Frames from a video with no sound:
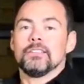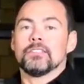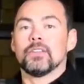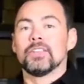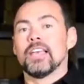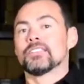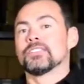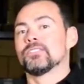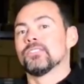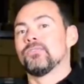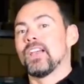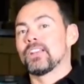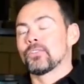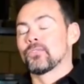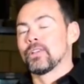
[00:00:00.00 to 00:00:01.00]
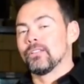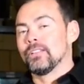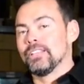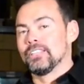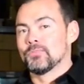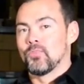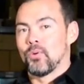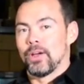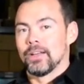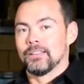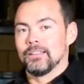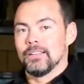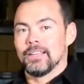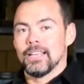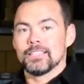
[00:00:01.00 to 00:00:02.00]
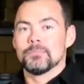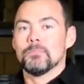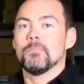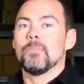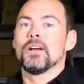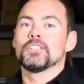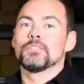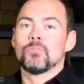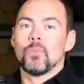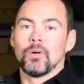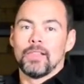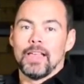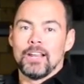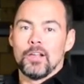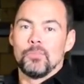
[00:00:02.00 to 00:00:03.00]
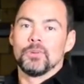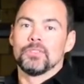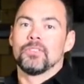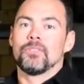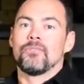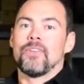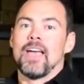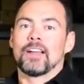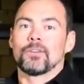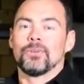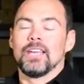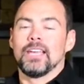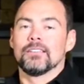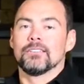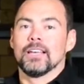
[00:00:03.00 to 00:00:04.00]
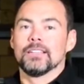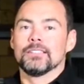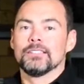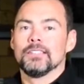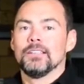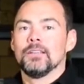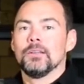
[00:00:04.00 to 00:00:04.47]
So yes, the Vector Grill is bright. It has much more light output than the factory headlights.